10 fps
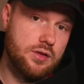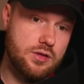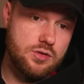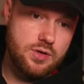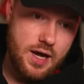
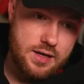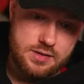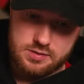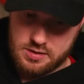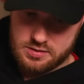UK
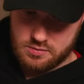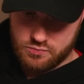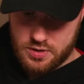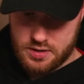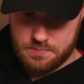is a
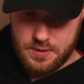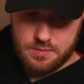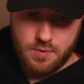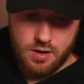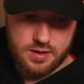really big
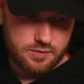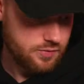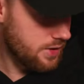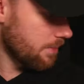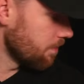market for them,